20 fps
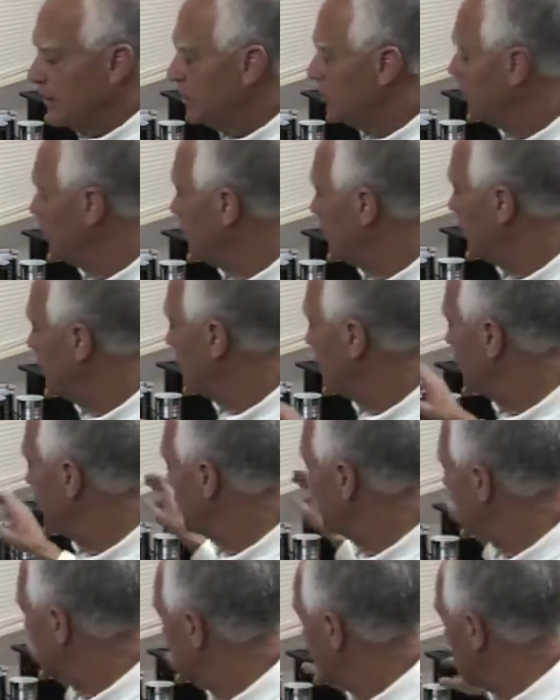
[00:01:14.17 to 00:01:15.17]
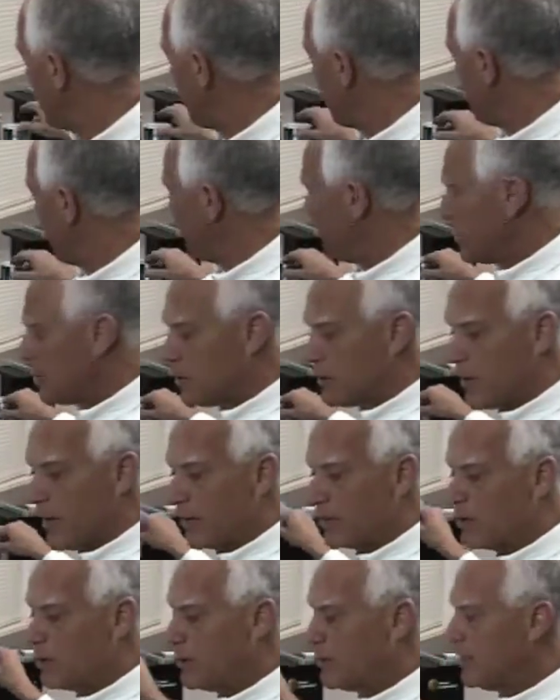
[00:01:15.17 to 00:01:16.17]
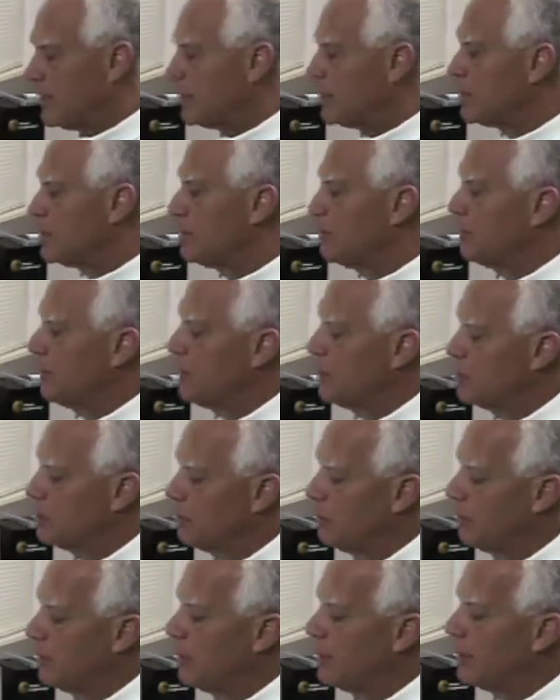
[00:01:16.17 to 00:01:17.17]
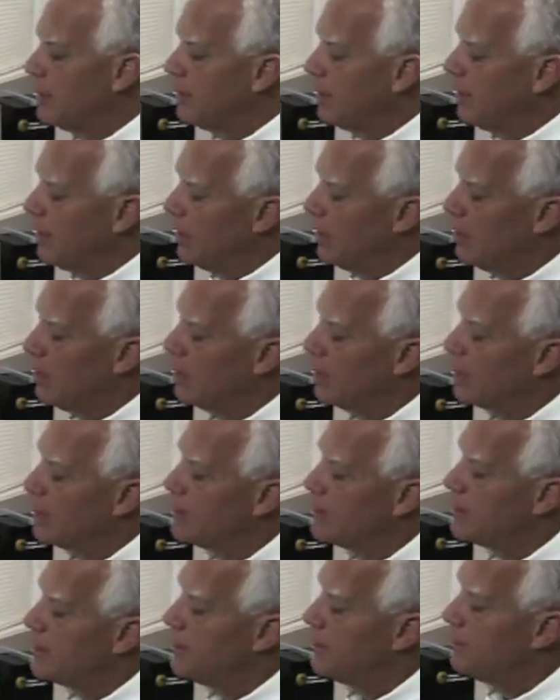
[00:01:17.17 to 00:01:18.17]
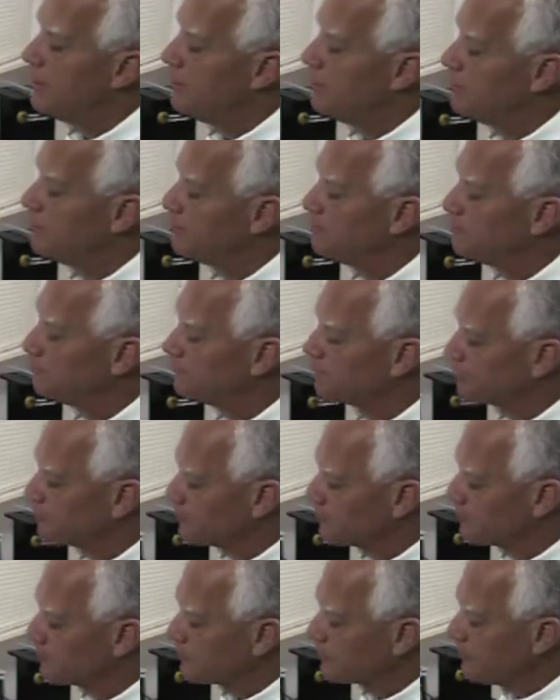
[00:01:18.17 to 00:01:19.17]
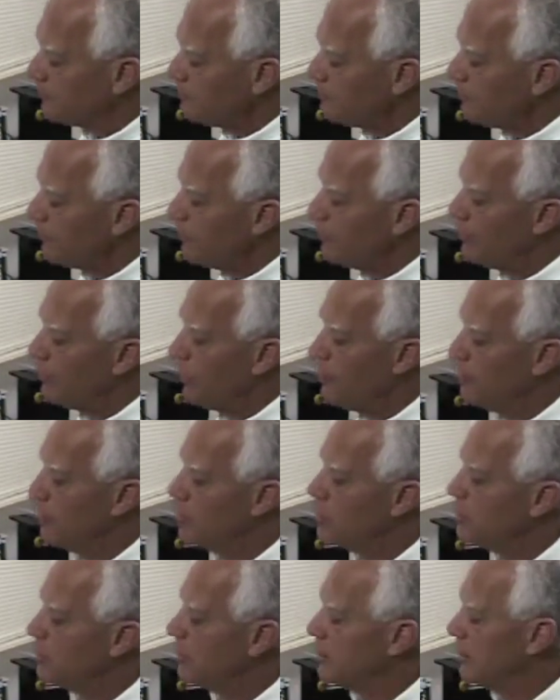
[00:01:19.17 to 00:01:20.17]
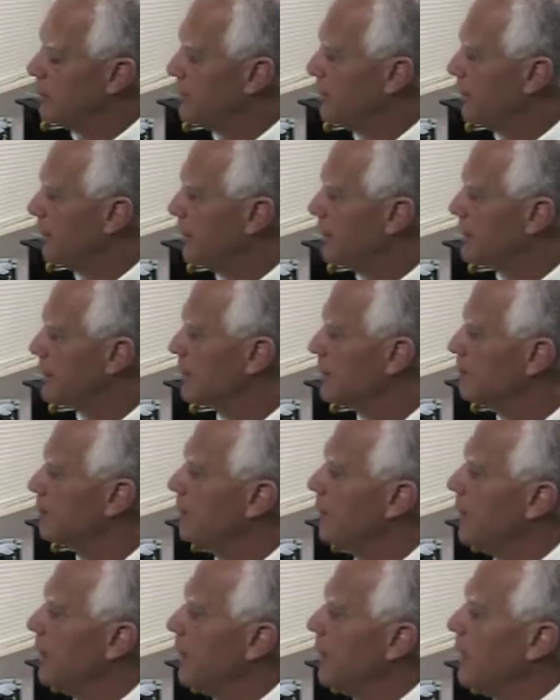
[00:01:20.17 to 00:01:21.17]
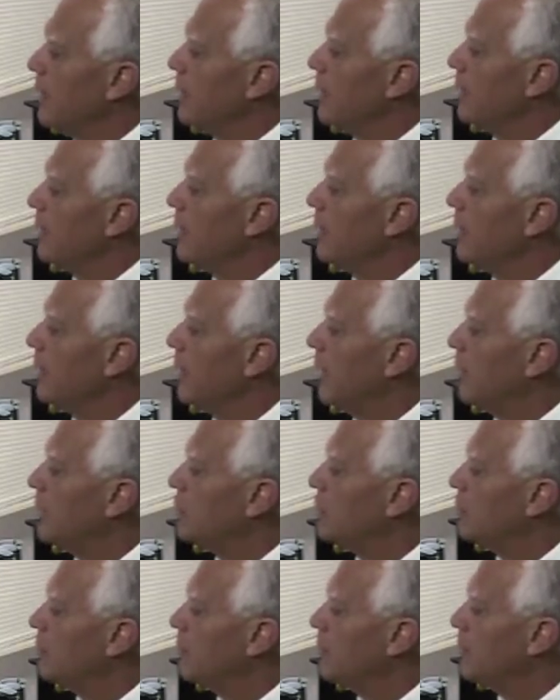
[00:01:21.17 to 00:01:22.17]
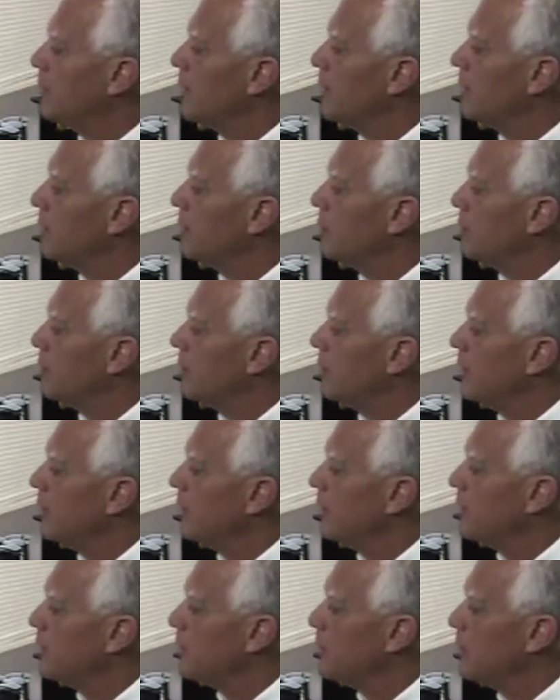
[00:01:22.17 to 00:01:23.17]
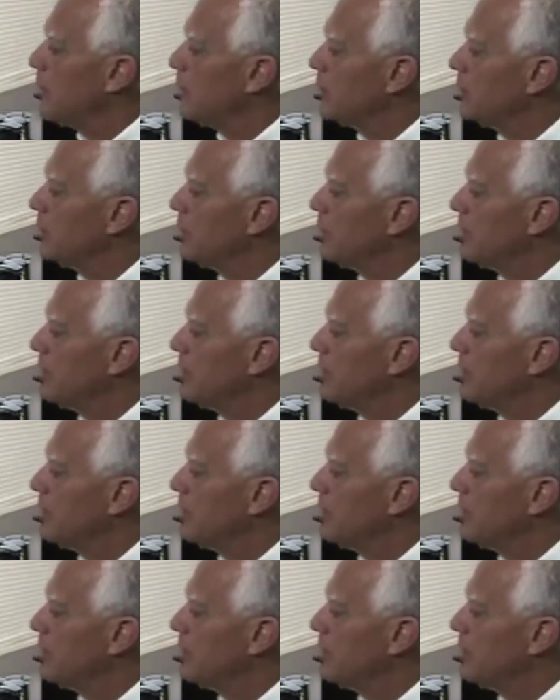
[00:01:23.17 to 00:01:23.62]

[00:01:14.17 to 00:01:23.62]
Generally, the first step of an inspection is to visually look at the seam for any visual defects and enter them into the inspection